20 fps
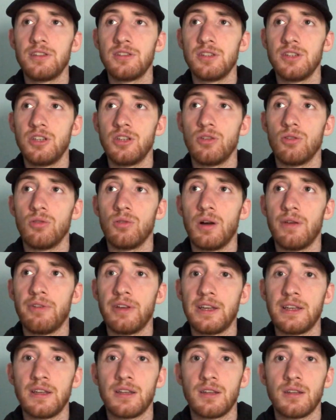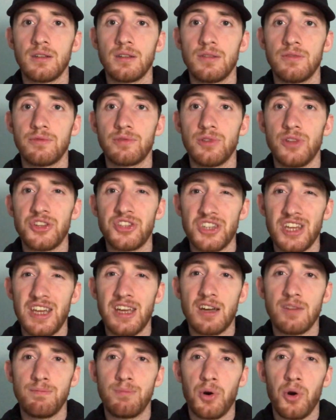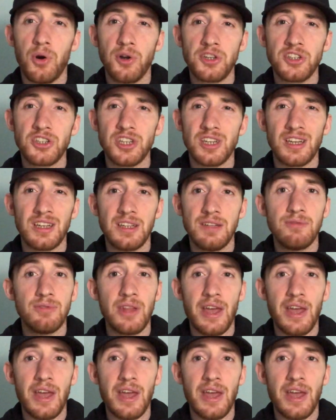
You know, I think for the sake of boxing and even the